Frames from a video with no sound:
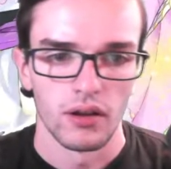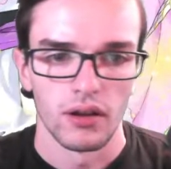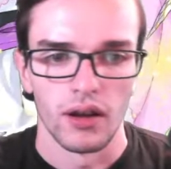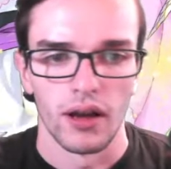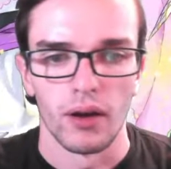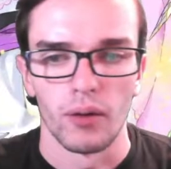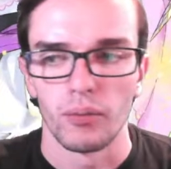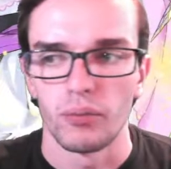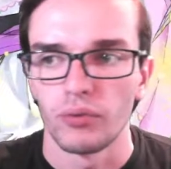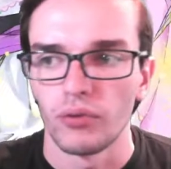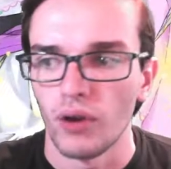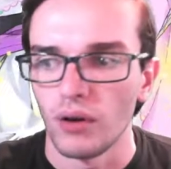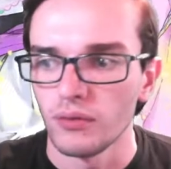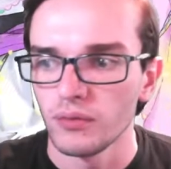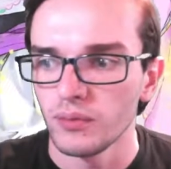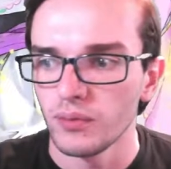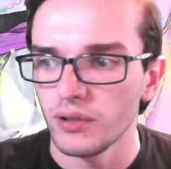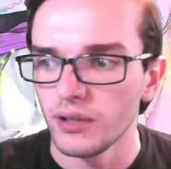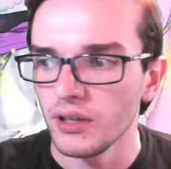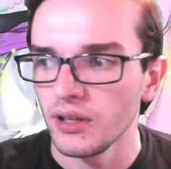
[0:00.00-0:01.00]
I'm
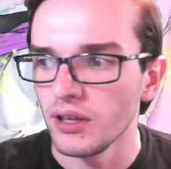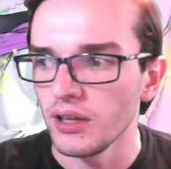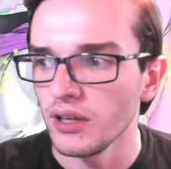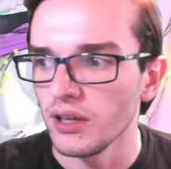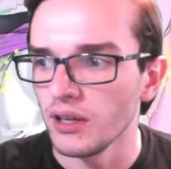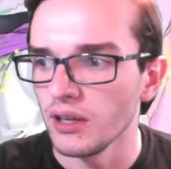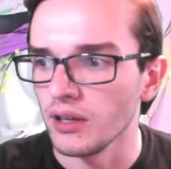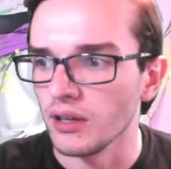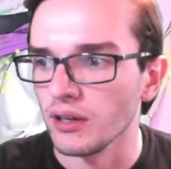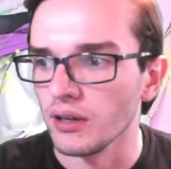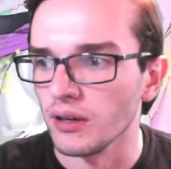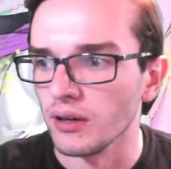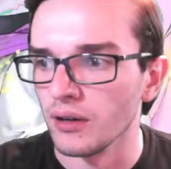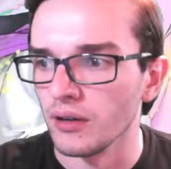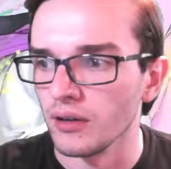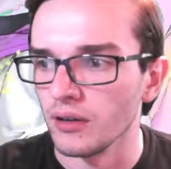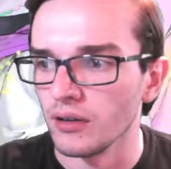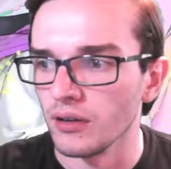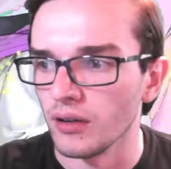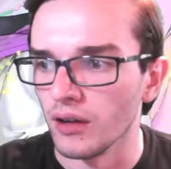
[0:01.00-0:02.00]
still
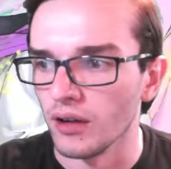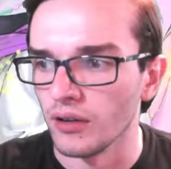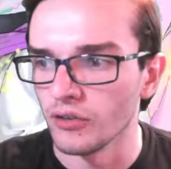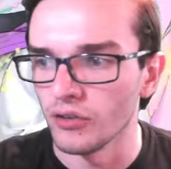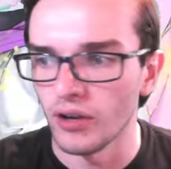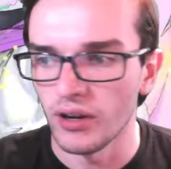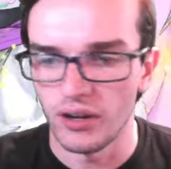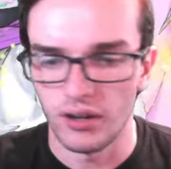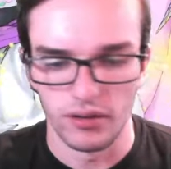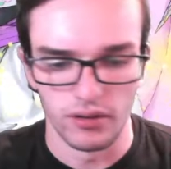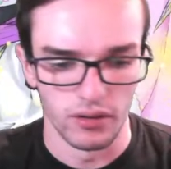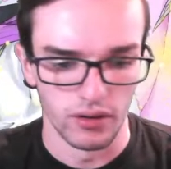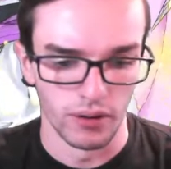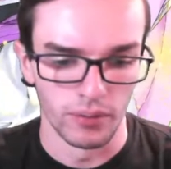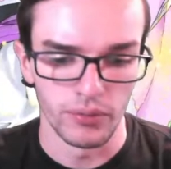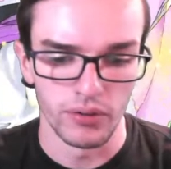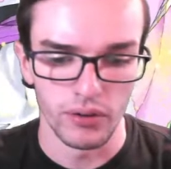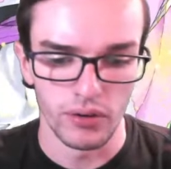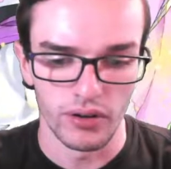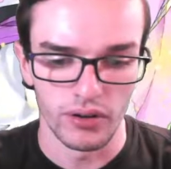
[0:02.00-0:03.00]
going
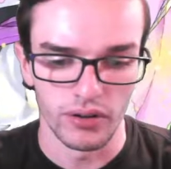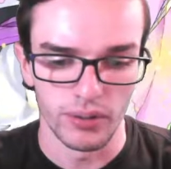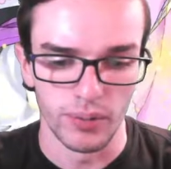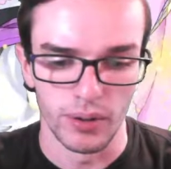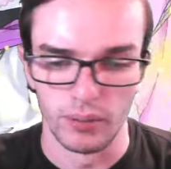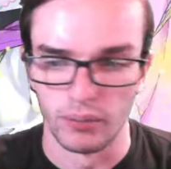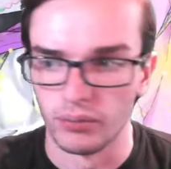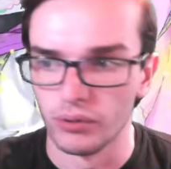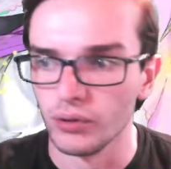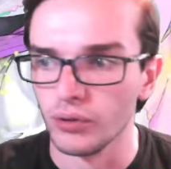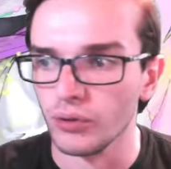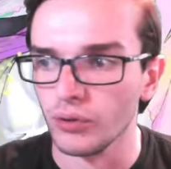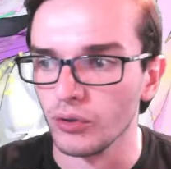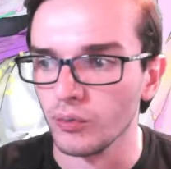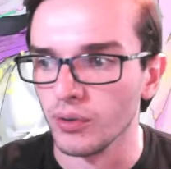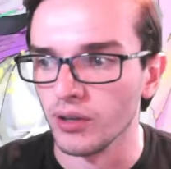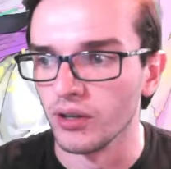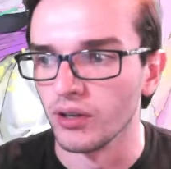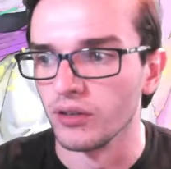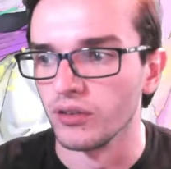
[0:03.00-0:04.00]
to summon on blues
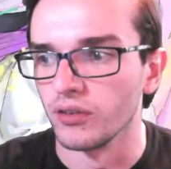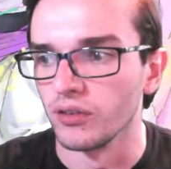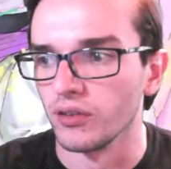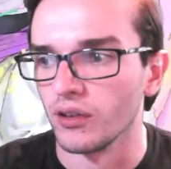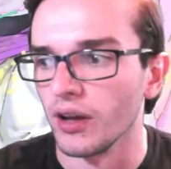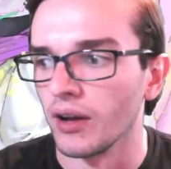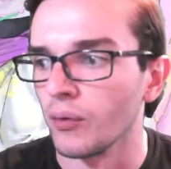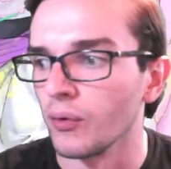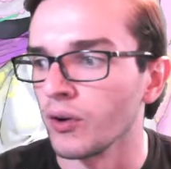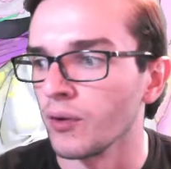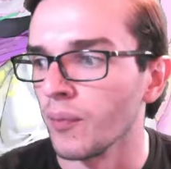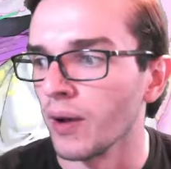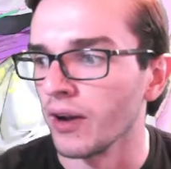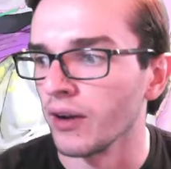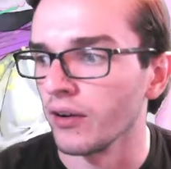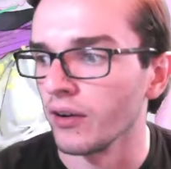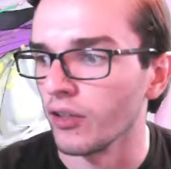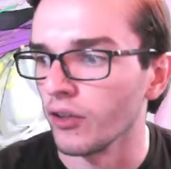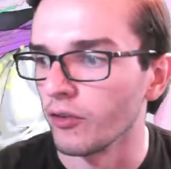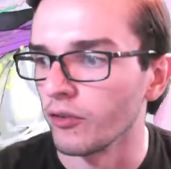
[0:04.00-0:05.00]
because I wouldn't mind
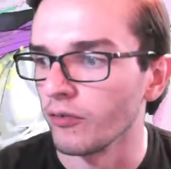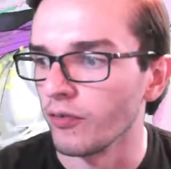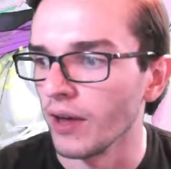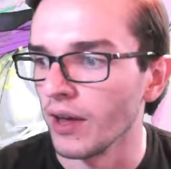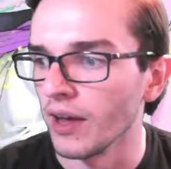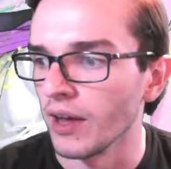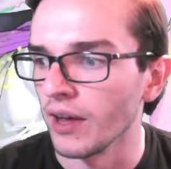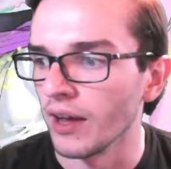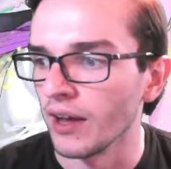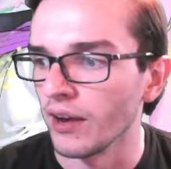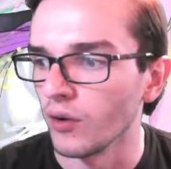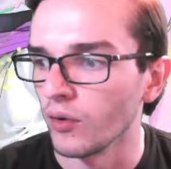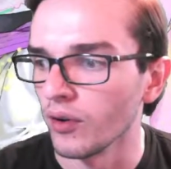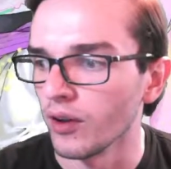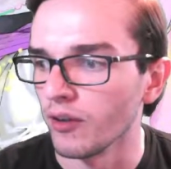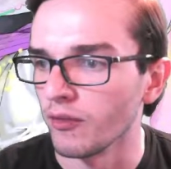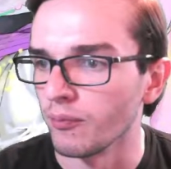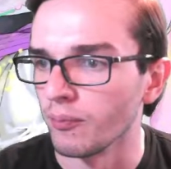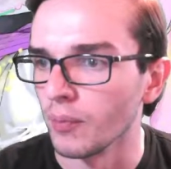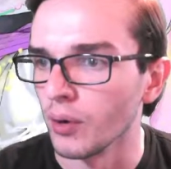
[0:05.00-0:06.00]
another FEH. I don't
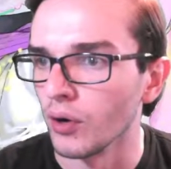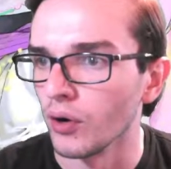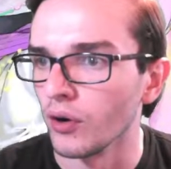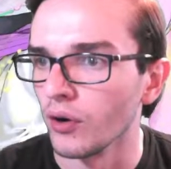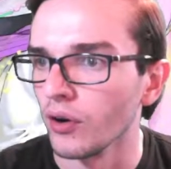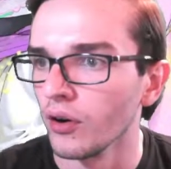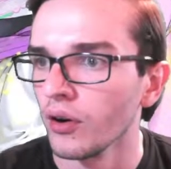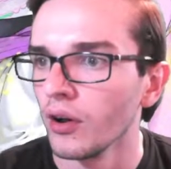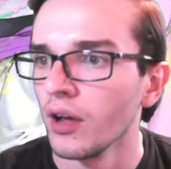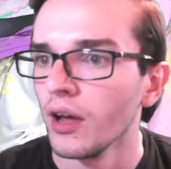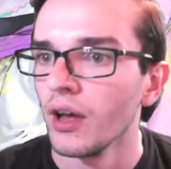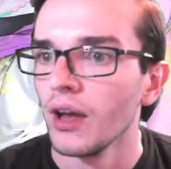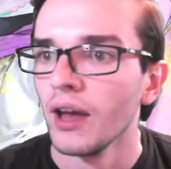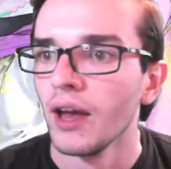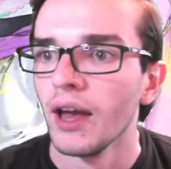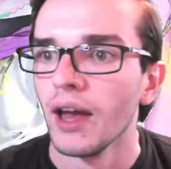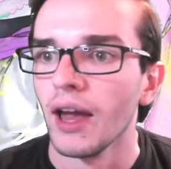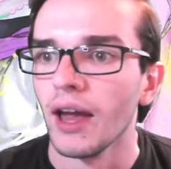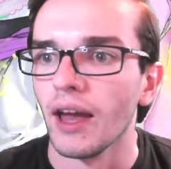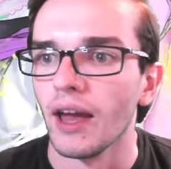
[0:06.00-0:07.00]
have Myrrh,
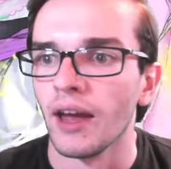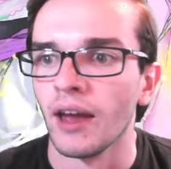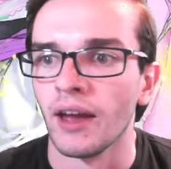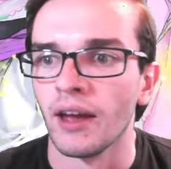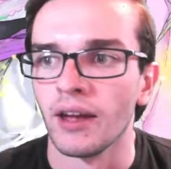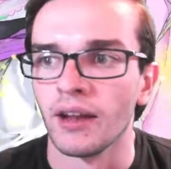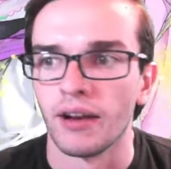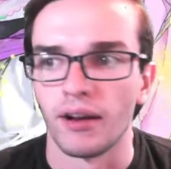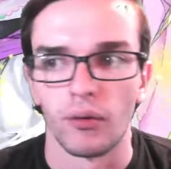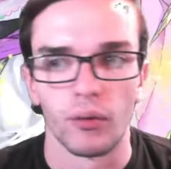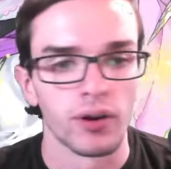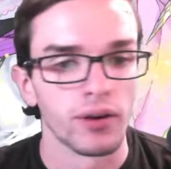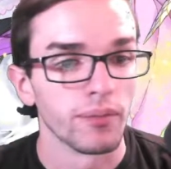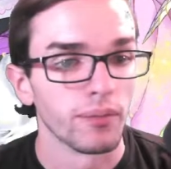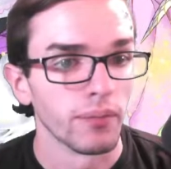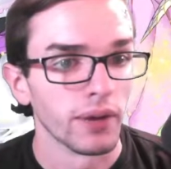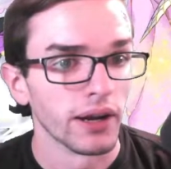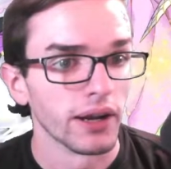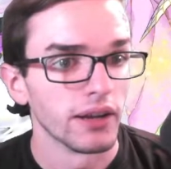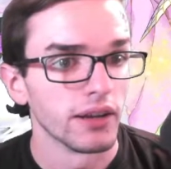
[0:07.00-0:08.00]
and I wouldn't
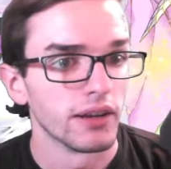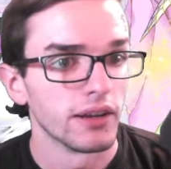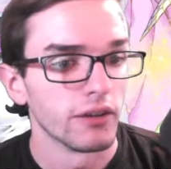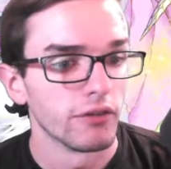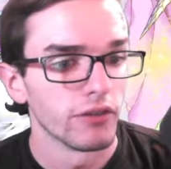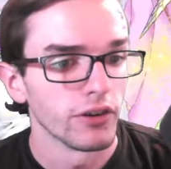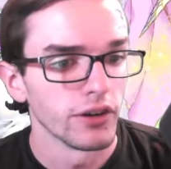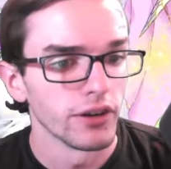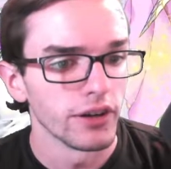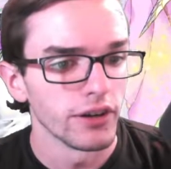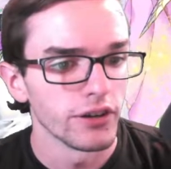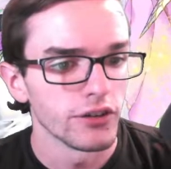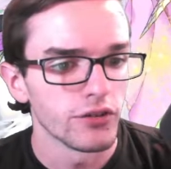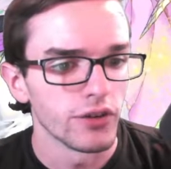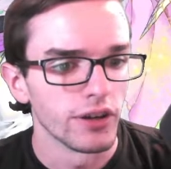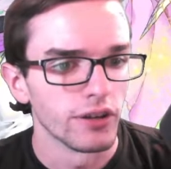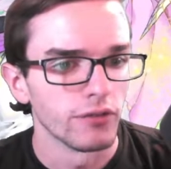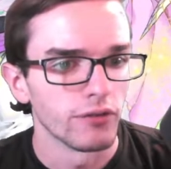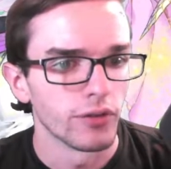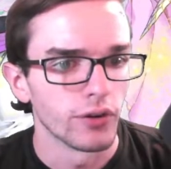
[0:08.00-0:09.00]
mind a different
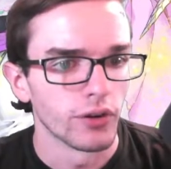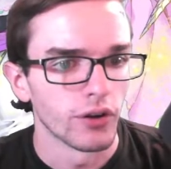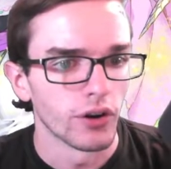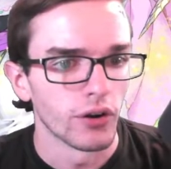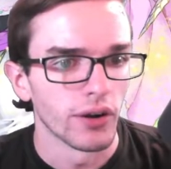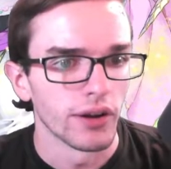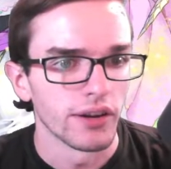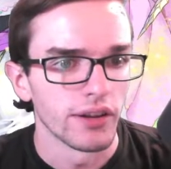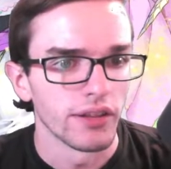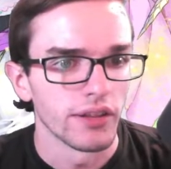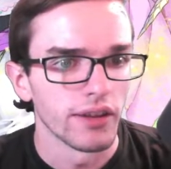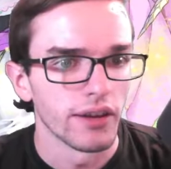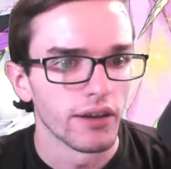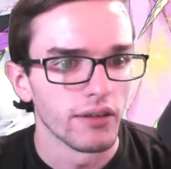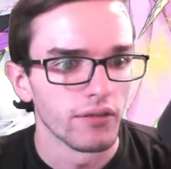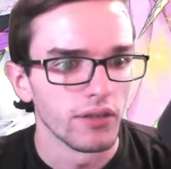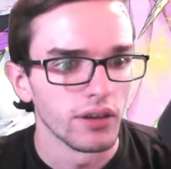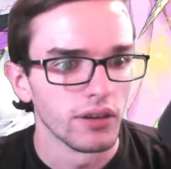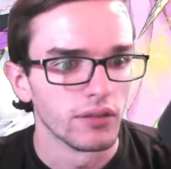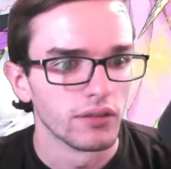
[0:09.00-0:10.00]
Deirdre for correcting the
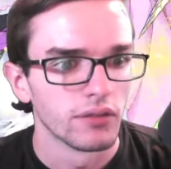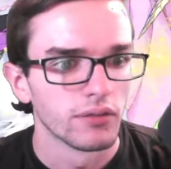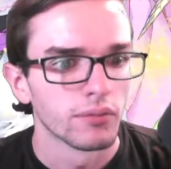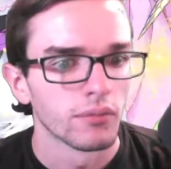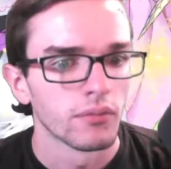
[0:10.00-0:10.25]
IVs.